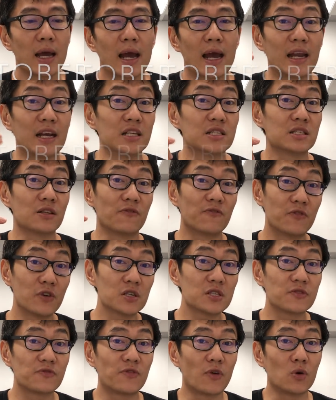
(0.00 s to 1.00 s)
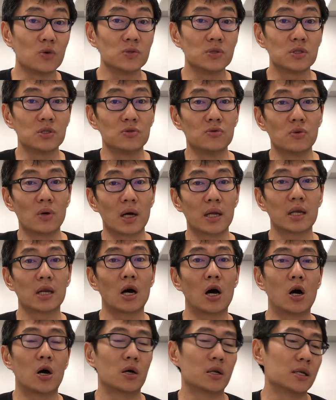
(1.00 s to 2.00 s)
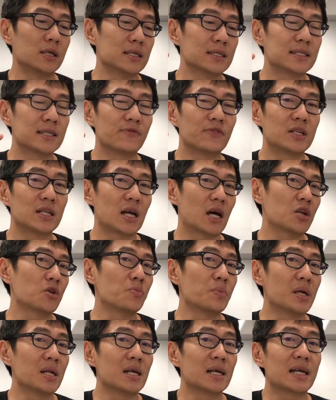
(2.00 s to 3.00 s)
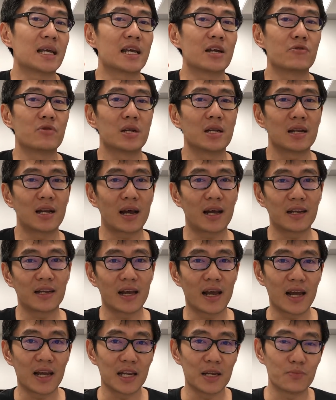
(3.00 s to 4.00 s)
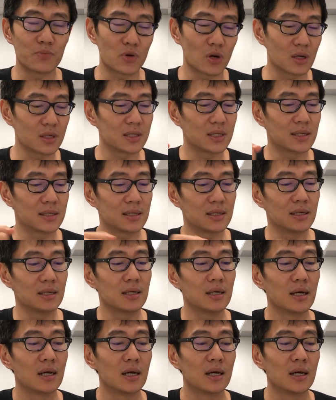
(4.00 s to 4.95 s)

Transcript: and it's the first phone to run on the 7nm Kirin 980 processor.